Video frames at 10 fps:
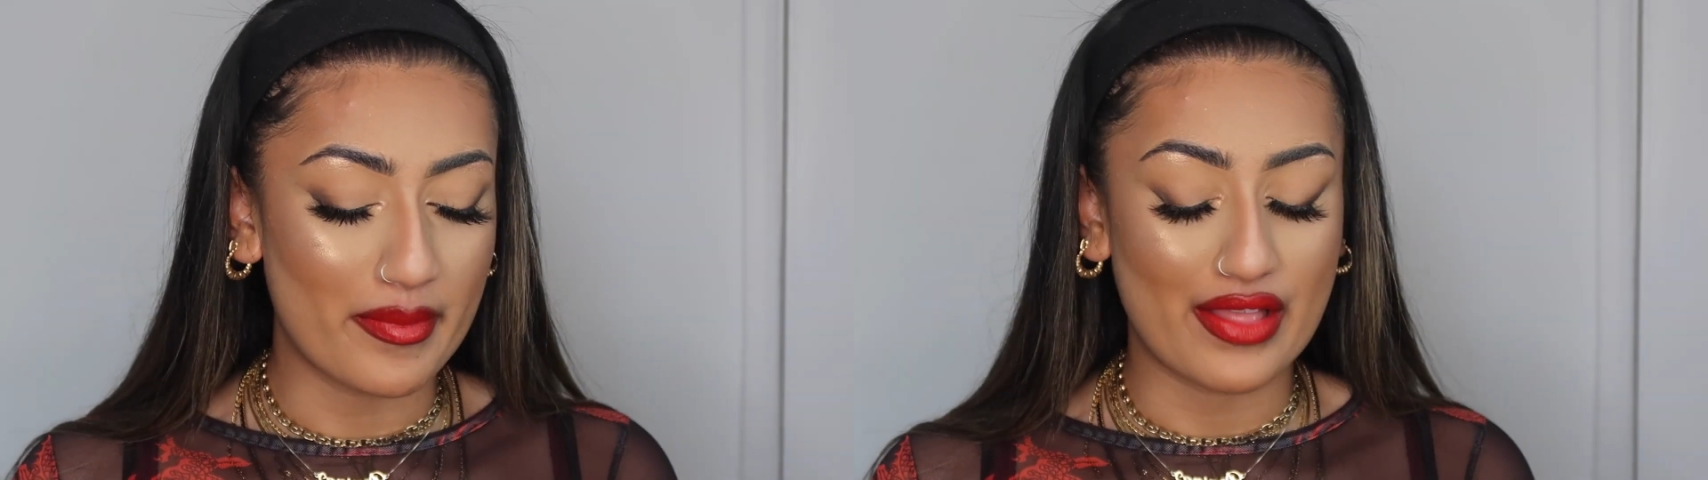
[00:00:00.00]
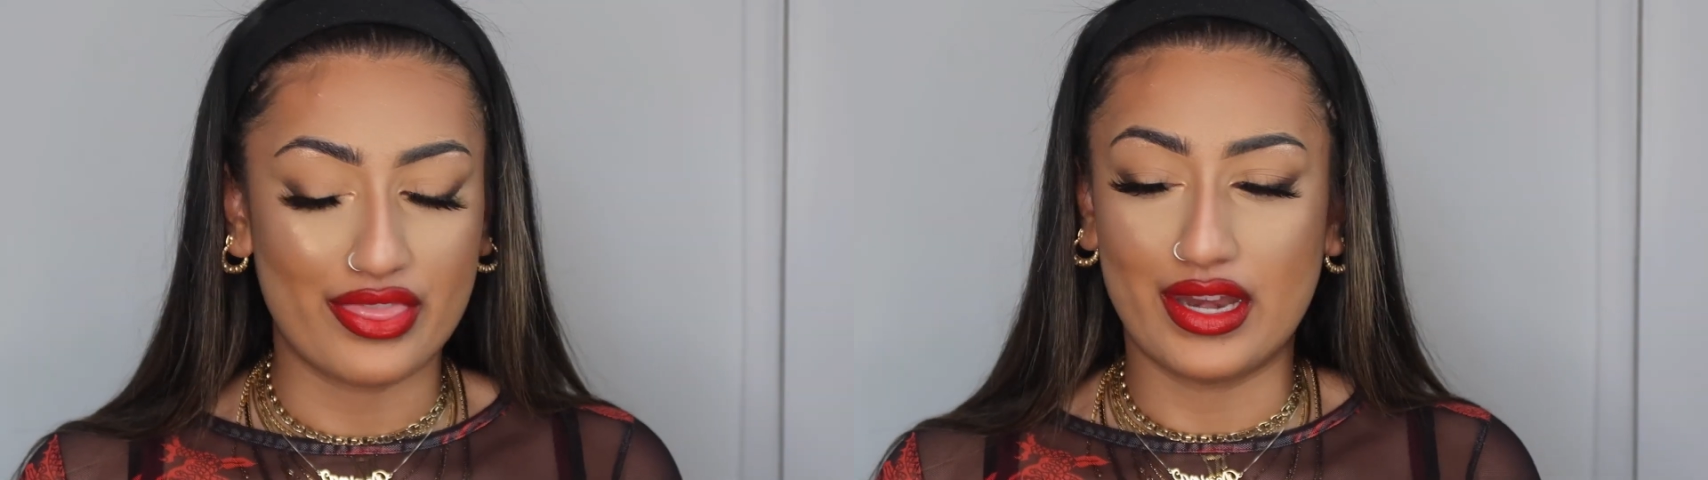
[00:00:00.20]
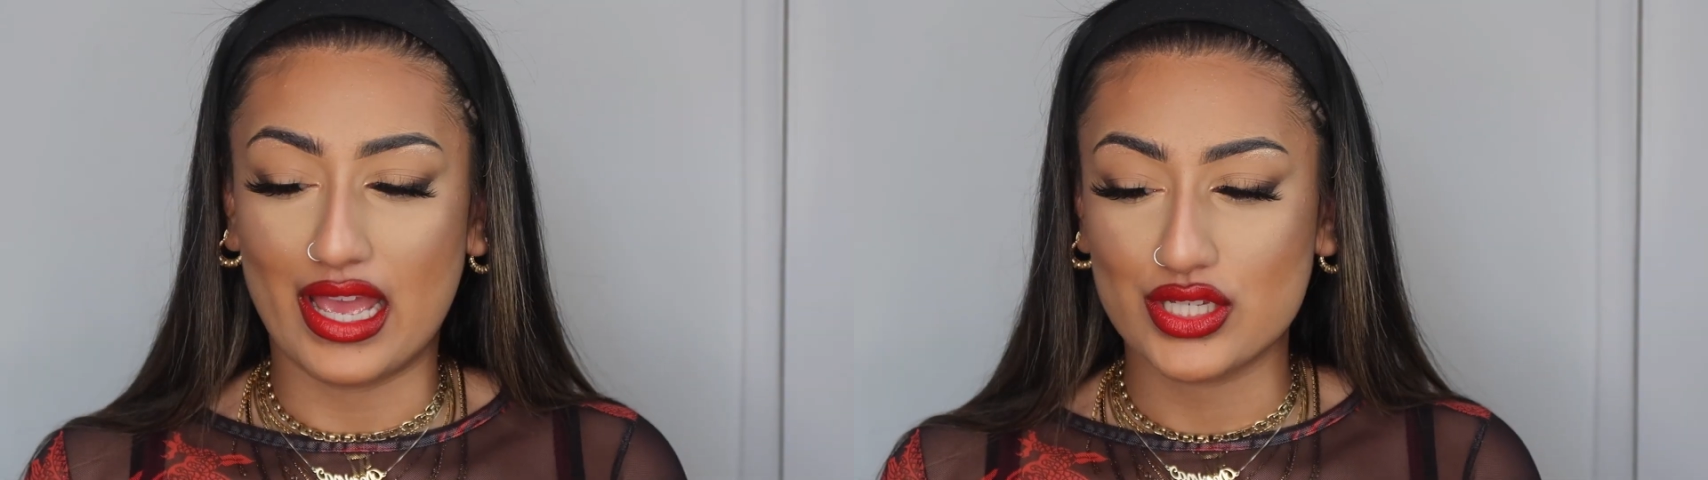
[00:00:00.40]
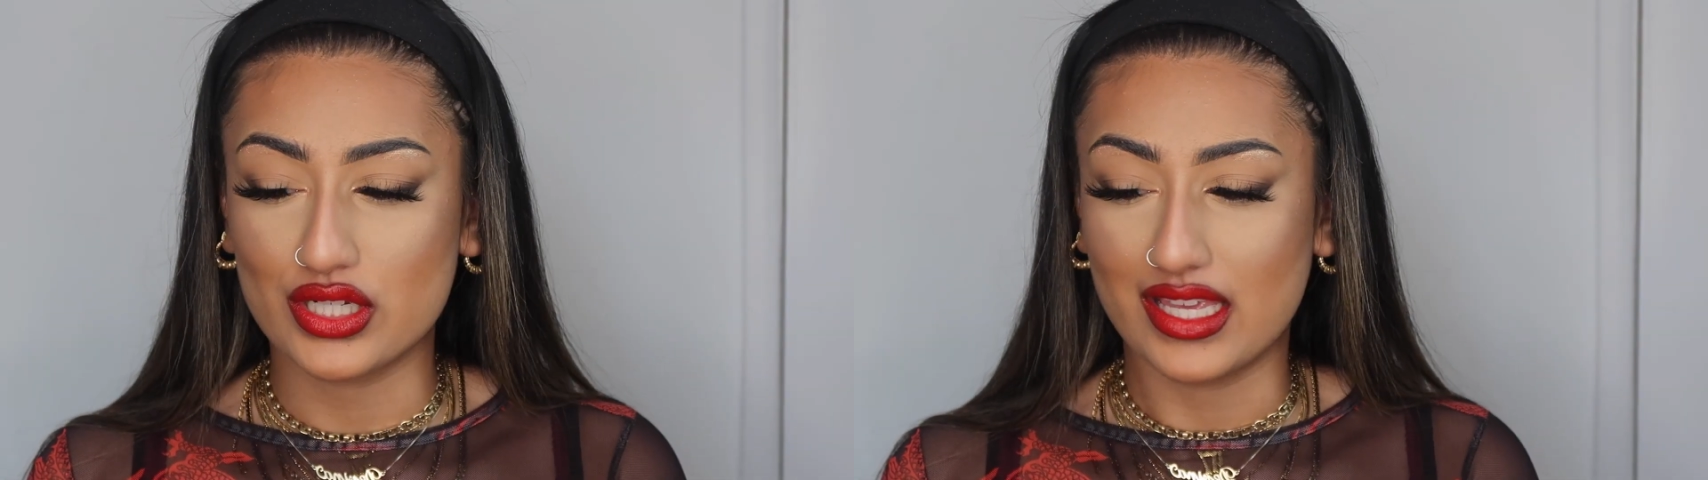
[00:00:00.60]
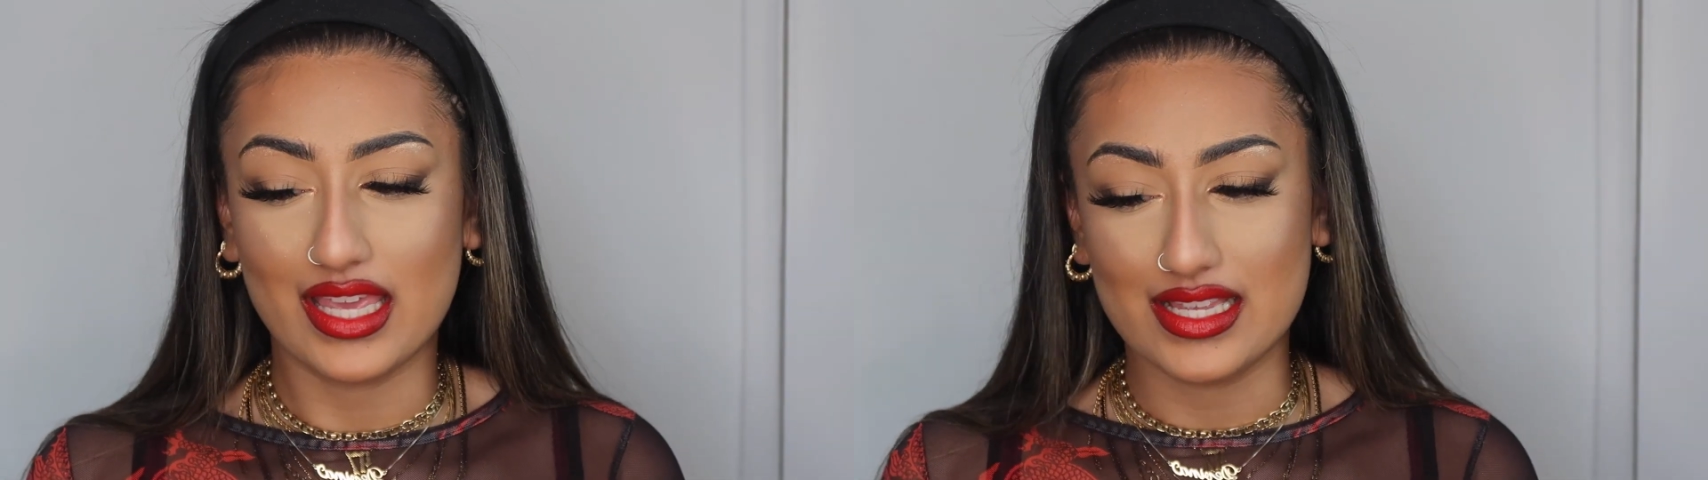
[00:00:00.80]
matte than it
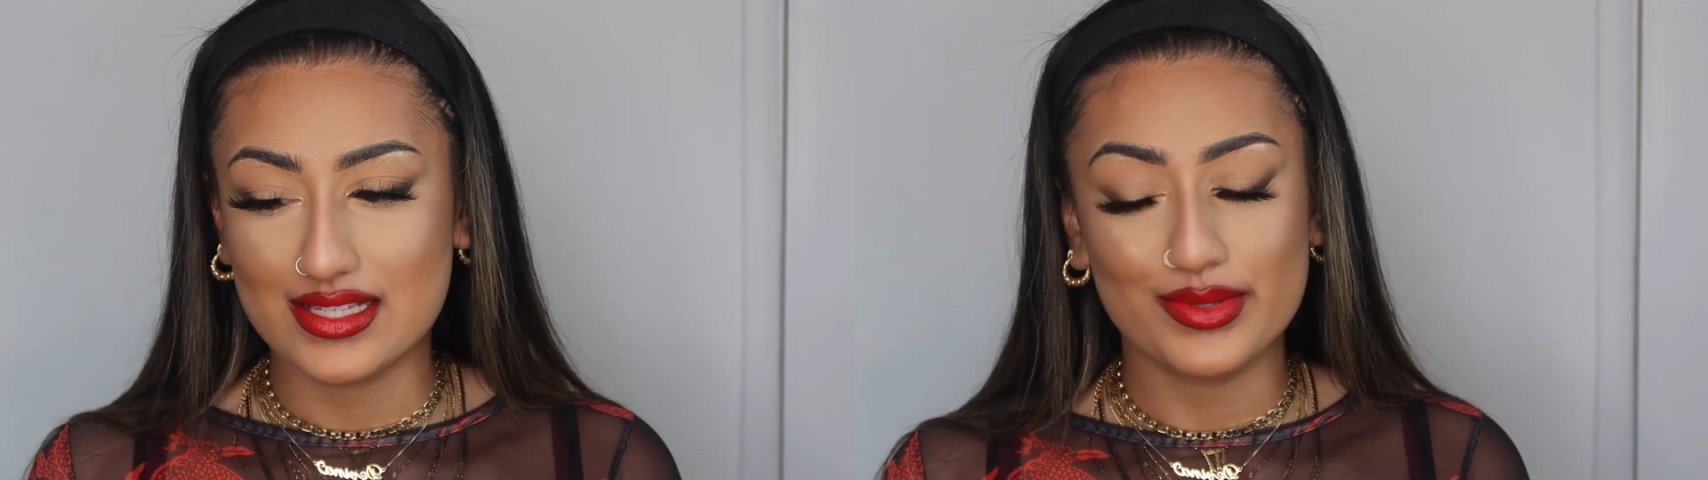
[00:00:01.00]
actually is,